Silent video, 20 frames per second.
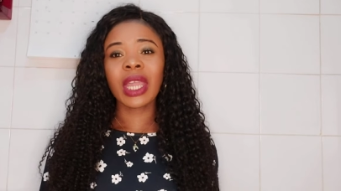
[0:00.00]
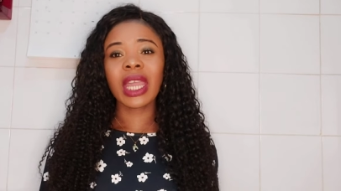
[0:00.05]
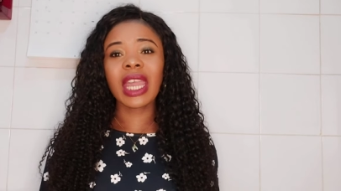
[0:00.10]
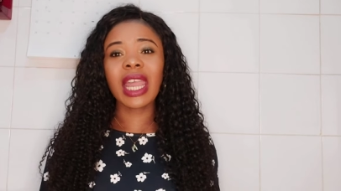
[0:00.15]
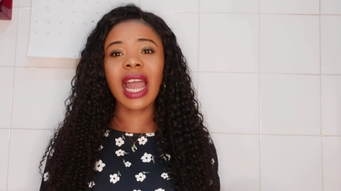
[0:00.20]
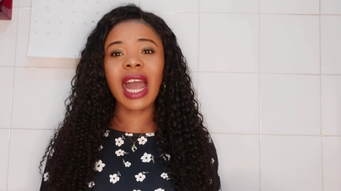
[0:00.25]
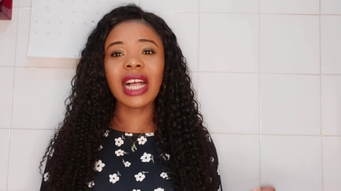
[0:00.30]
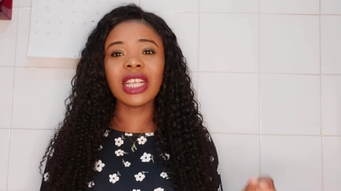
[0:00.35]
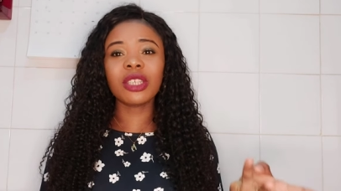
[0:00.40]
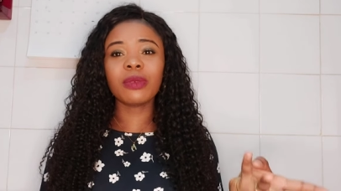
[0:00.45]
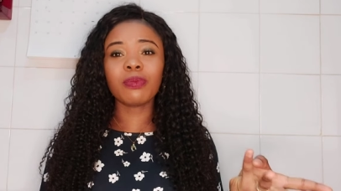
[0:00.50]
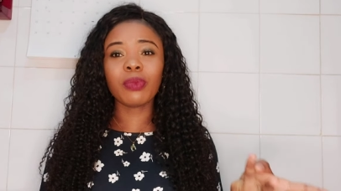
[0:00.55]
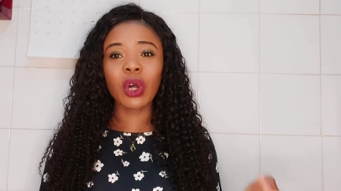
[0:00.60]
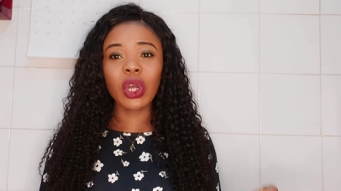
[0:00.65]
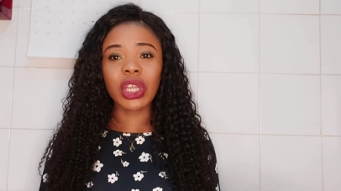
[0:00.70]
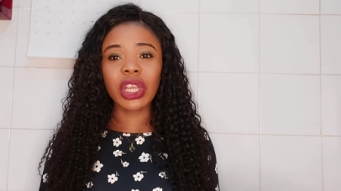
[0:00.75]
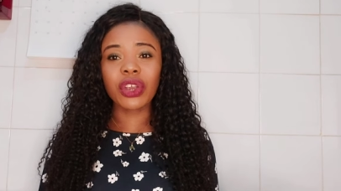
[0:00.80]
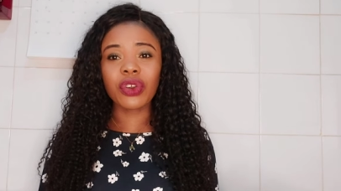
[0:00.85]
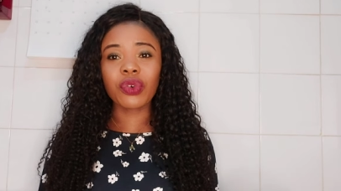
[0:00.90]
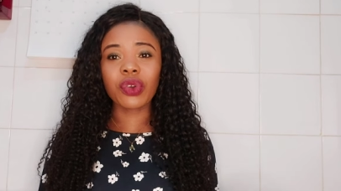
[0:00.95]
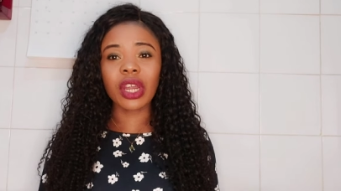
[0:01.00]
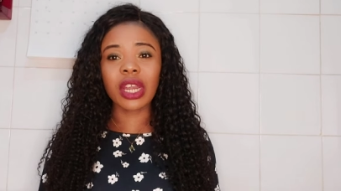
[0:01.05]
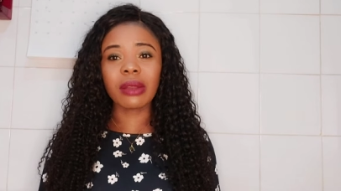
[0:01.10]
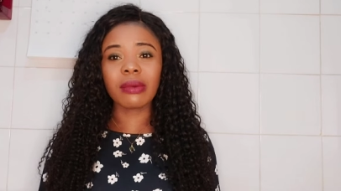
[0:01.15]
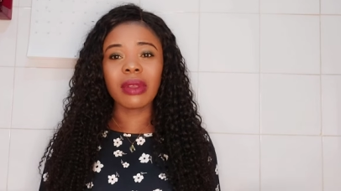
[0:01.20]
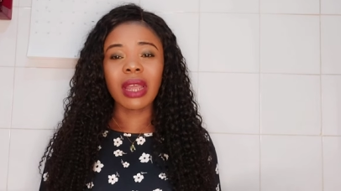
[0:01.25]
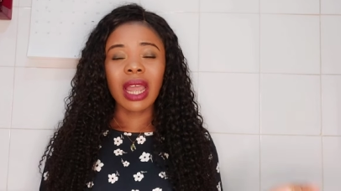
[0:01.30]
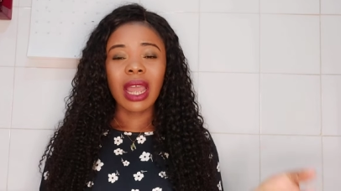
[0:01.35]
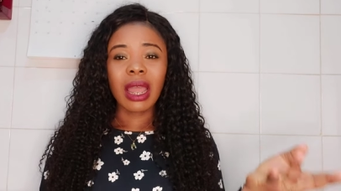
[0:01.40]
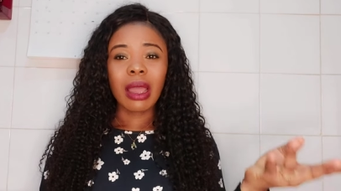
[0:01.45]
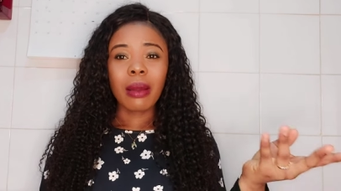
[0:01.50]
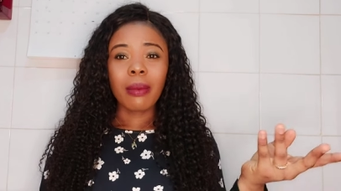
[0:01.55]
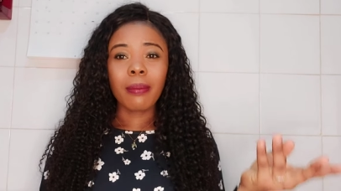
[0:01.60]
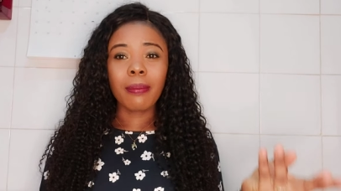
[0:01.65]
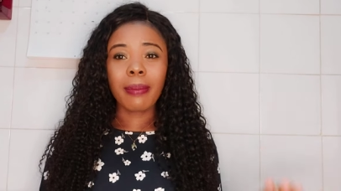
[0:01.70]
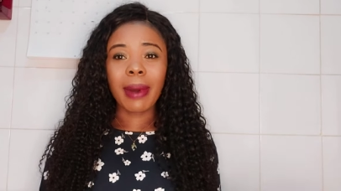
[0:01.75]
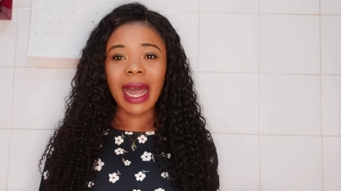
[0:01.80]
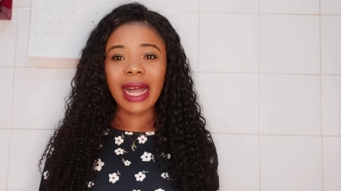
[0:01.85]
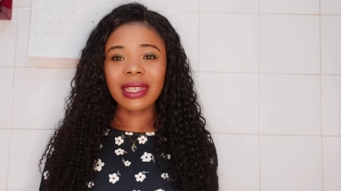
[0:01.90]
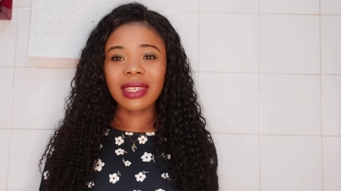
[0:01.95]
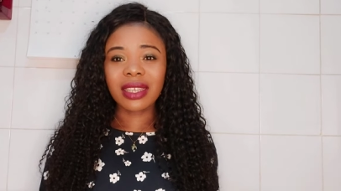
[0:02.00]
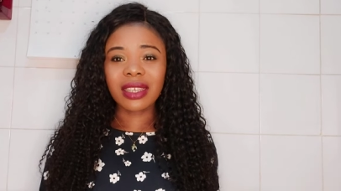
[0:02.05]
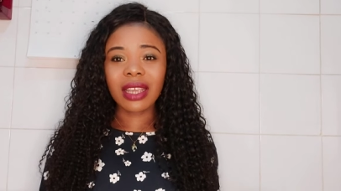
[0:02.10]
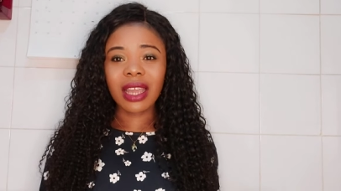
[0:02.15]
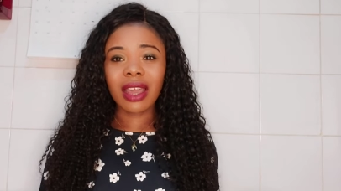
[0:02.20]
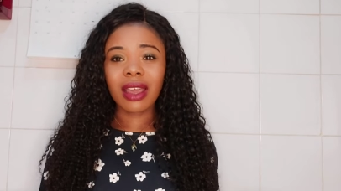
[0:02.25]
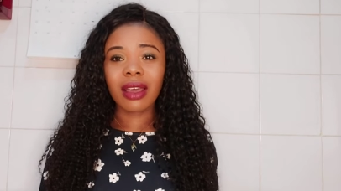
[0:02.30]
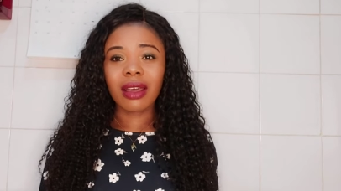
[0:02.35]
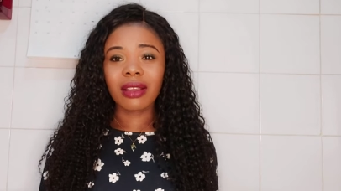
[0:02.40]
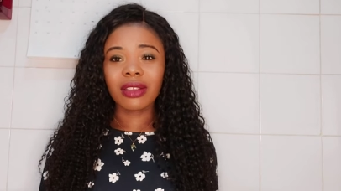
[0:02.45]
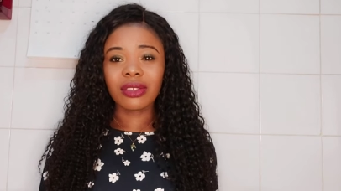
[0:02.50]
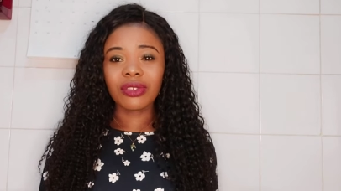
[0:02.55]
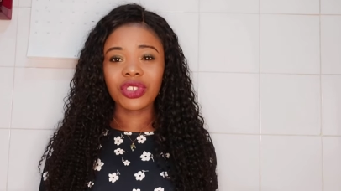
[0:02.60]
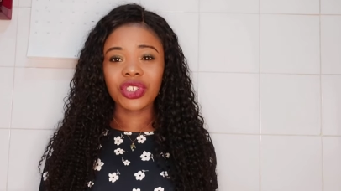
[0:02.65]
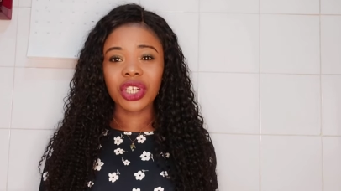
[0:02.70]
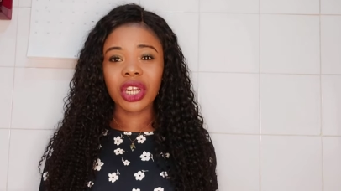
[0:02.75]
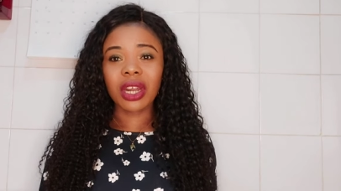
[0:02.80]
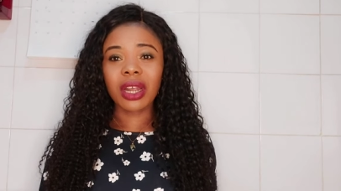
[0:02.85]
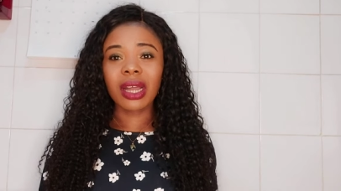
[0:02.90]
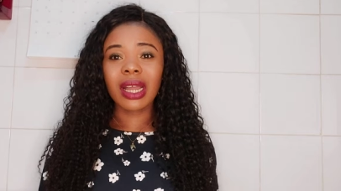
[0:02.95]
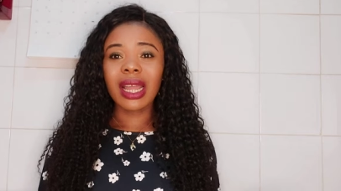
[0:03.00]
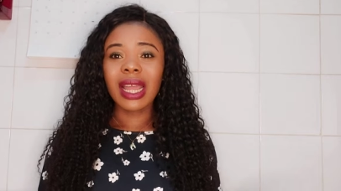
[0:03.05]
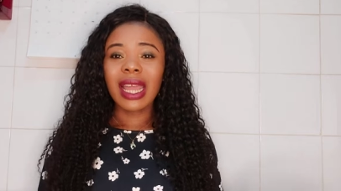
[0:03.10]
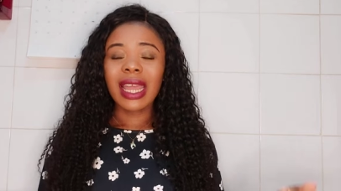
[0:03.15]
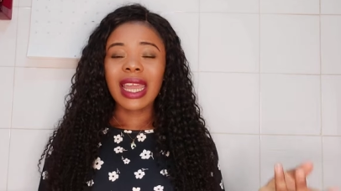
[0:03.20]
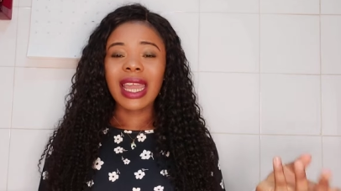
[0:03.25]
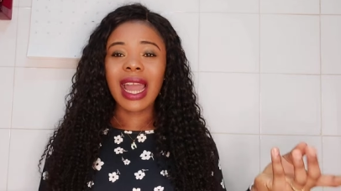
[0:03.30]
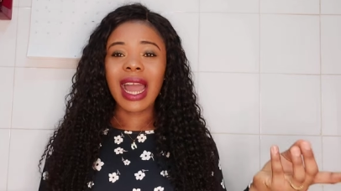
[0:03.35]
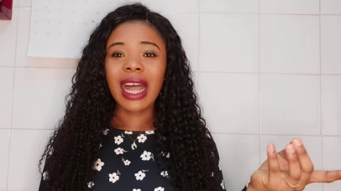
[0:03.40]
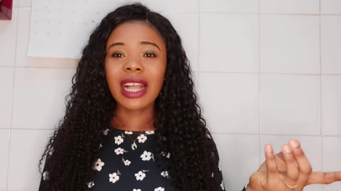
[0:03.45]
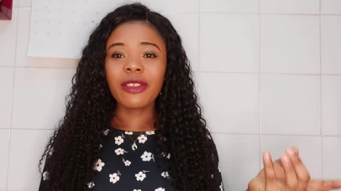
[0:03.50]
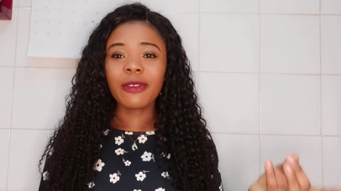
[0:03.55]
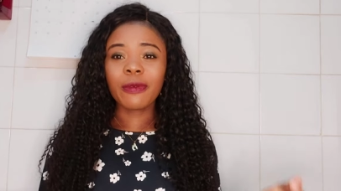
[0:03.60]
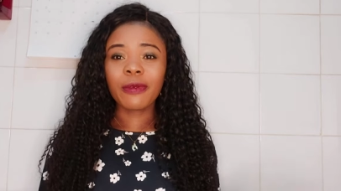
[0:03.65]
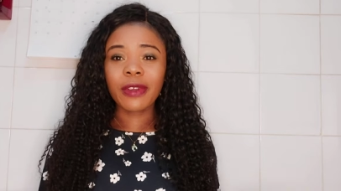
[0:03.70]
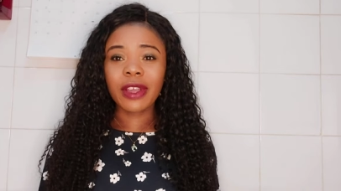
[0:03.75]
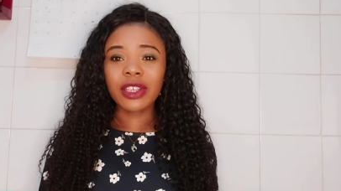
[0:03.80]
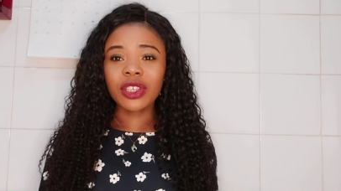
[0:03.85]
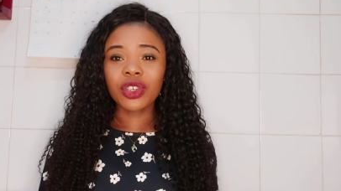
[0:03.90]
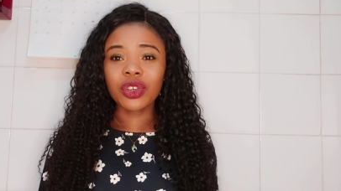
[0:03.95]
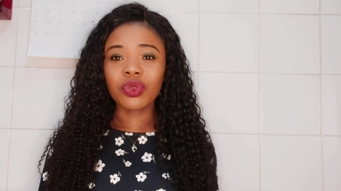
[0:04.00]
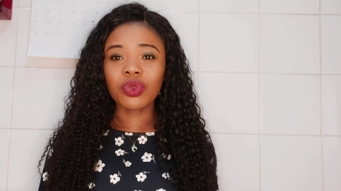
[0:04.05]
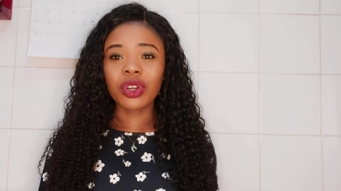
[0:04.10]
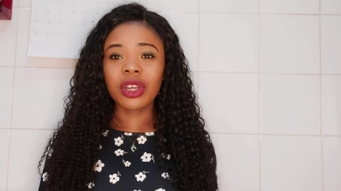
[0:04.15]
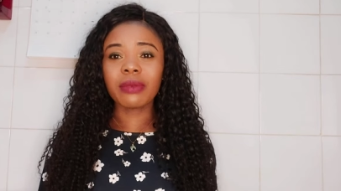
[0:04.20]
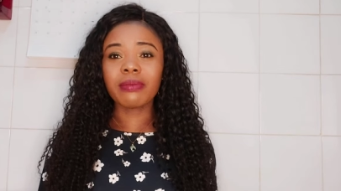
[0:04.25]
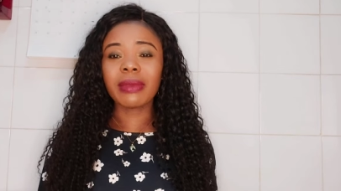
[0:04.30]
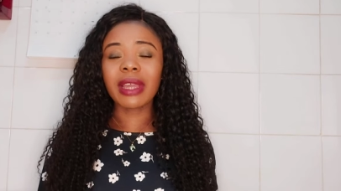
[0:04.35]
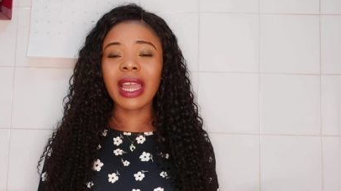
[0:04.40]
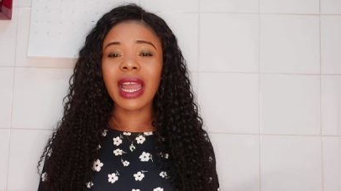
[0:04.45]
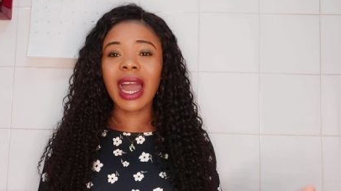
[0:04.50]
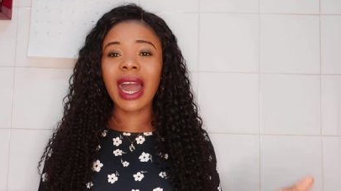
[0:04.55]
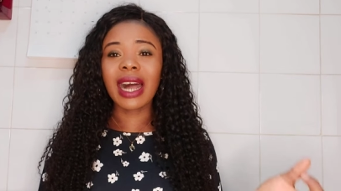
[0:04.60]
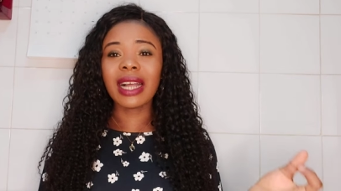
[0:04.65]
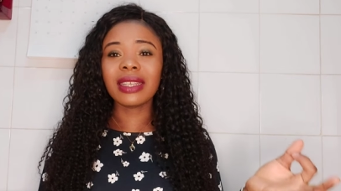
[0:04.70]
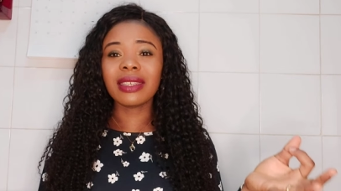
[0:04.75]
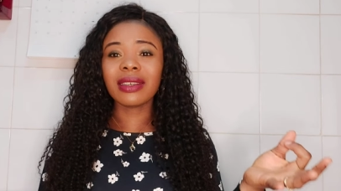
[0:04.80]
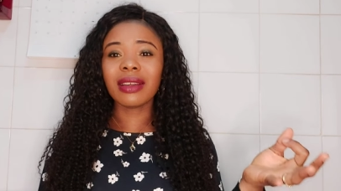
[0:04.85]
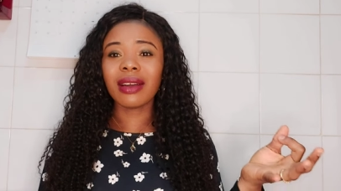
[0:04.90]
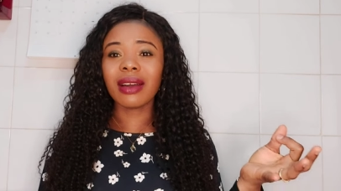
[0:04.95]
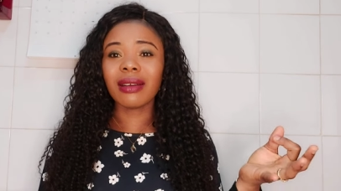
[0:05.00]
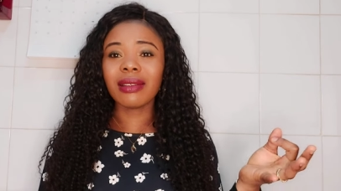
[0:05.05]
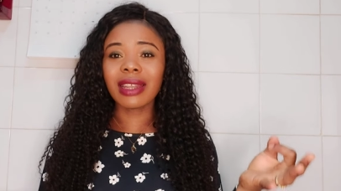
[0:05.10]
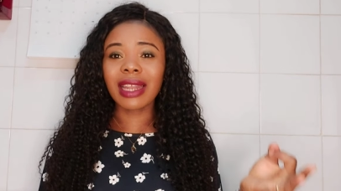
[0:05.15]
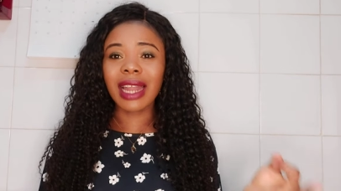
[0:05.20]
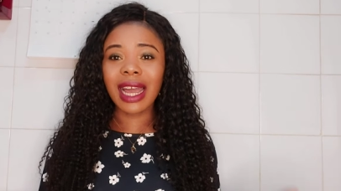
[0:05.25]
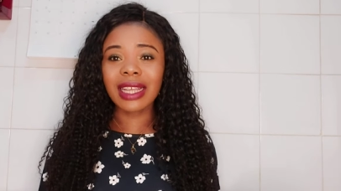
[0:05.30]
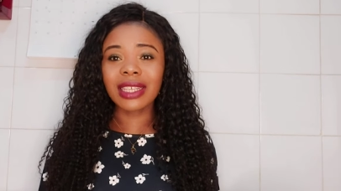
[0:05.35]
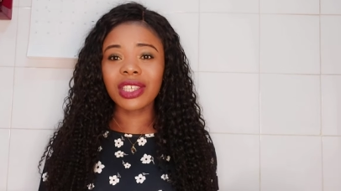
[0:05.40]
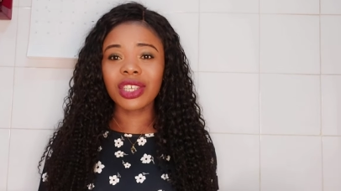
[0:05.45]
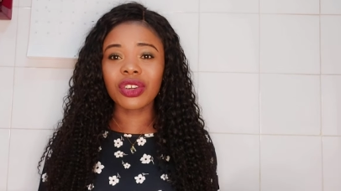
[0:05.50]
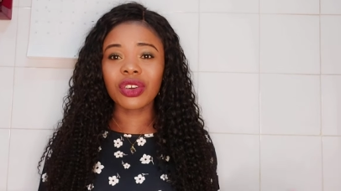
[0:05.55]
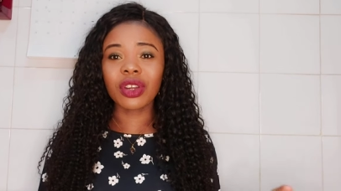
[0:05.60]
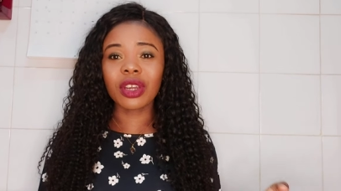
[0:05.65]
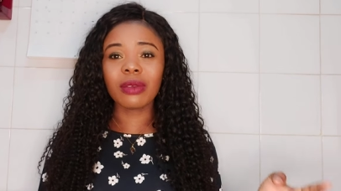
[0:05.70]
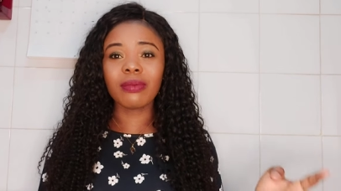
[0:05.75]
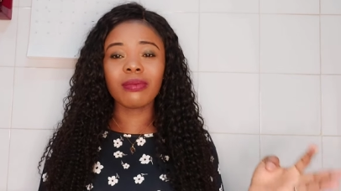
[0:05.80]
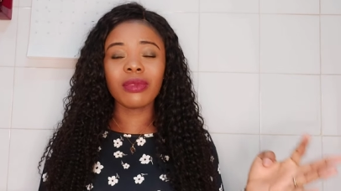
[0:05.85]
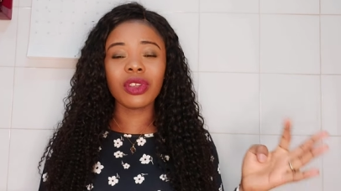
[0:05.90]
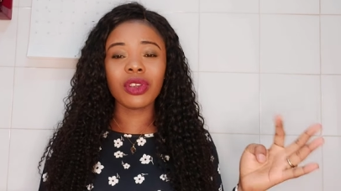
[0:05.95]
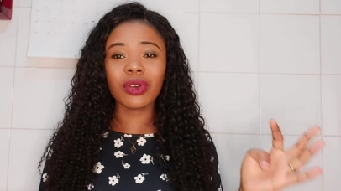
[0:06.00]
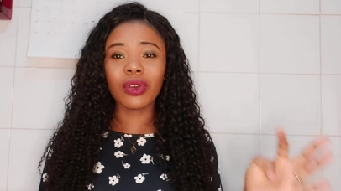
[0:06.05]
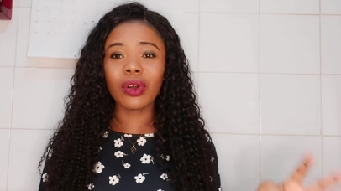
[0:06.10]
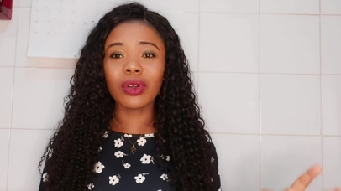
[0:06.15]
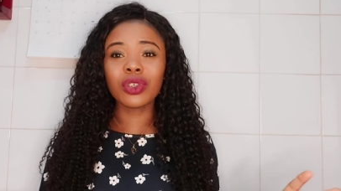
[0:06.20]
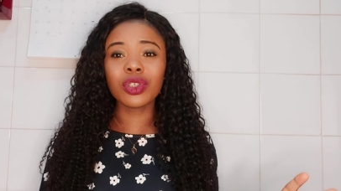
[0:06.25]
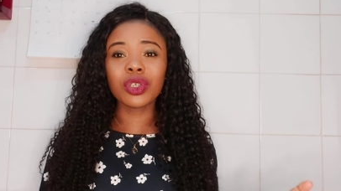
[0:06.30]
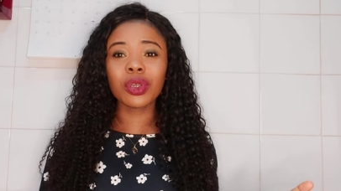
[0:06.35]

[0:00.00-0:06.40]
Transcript: It has body cream, bath gel, it has face cream, it has night cream, you know.